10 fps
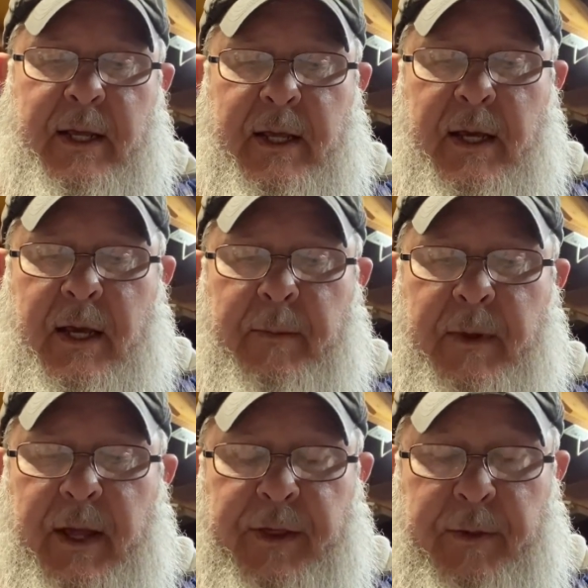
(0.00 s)

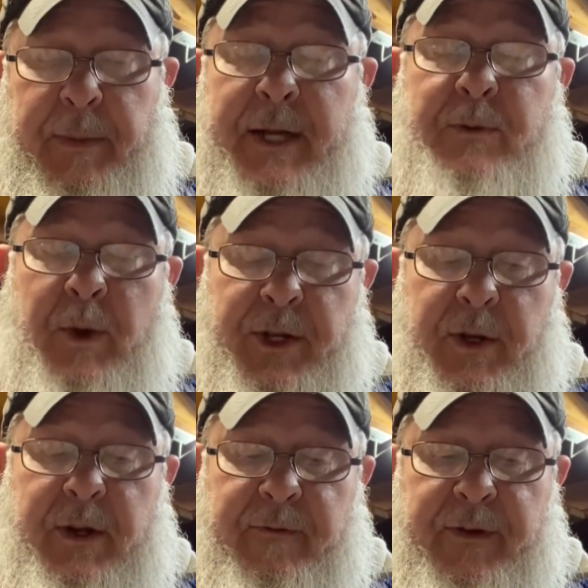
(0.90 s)
and the best way you
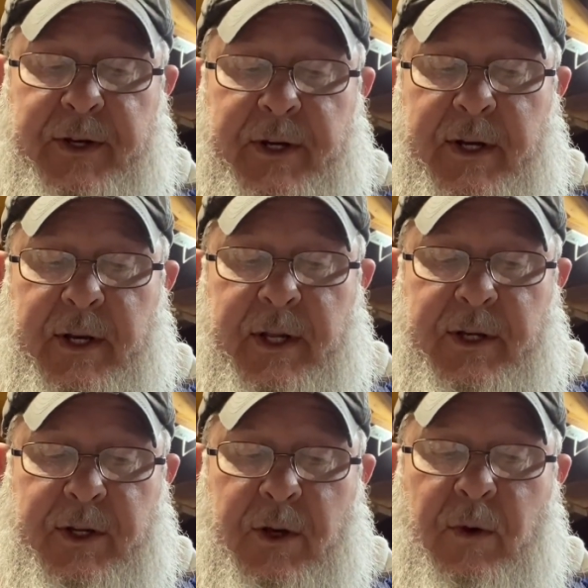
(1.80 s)
can fix it,
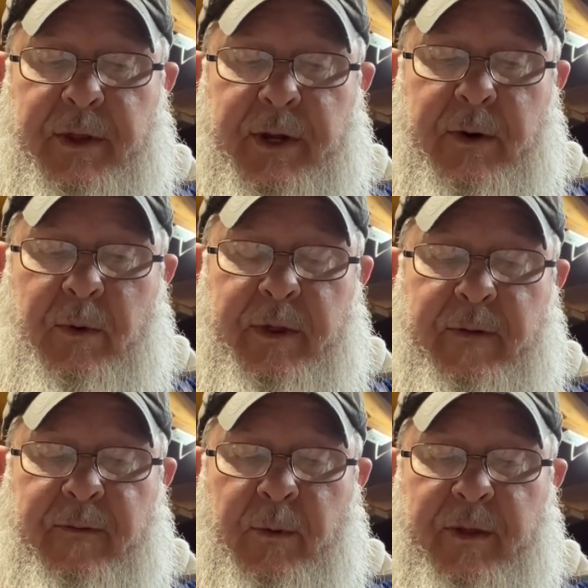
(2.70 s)
is to go in there with
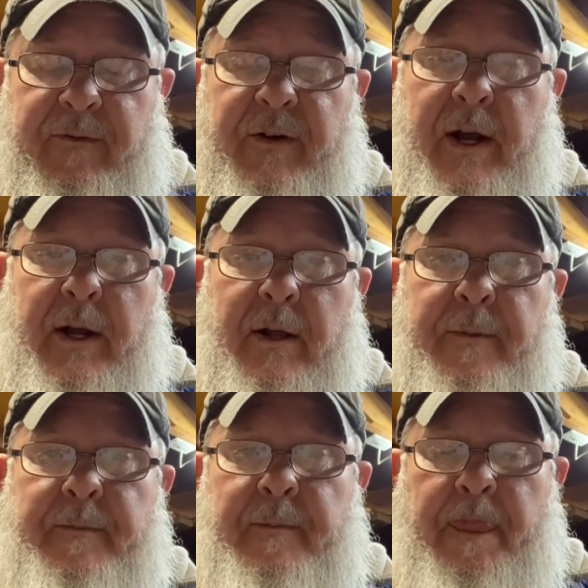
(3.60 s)
a file
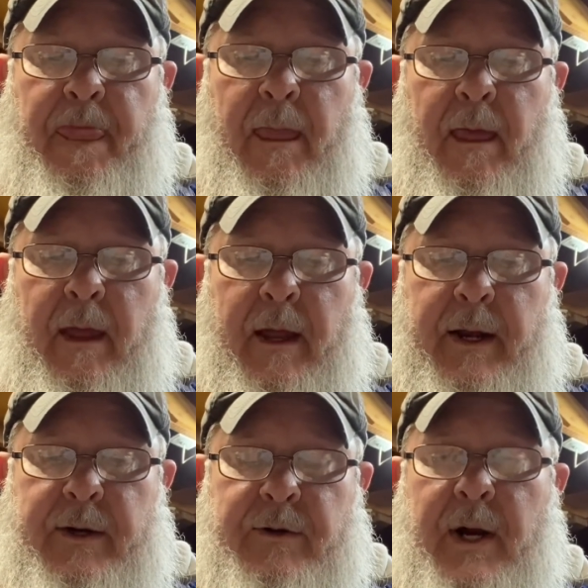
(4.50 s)

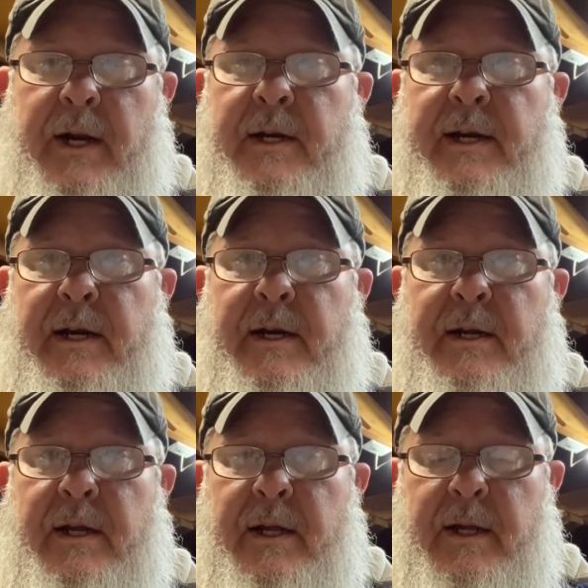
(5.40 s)
and try
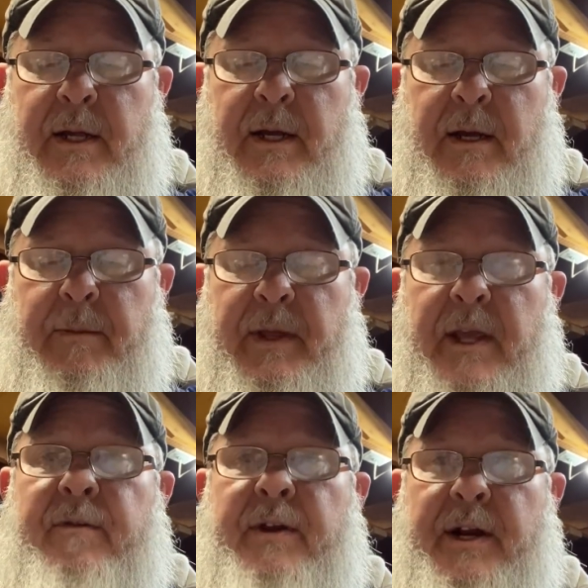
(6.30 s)
to
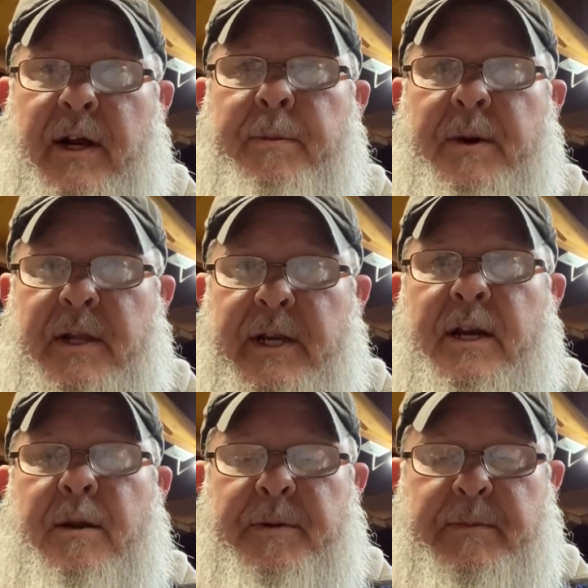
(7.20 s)
even it up and clean it
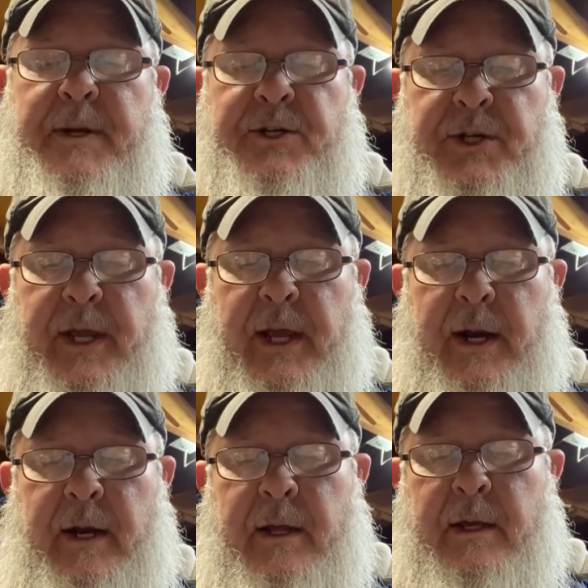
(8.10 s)
up as best you
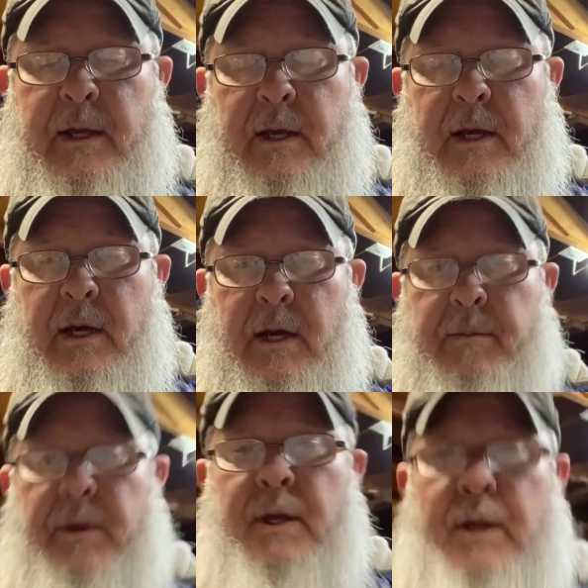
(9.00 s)
can.
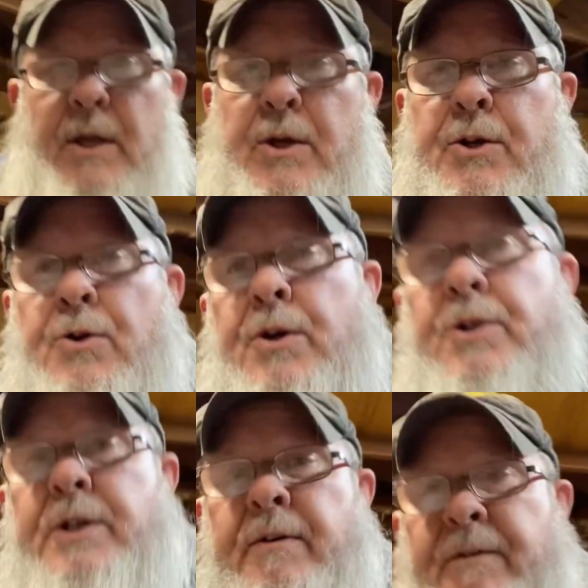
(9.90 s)
Do yourself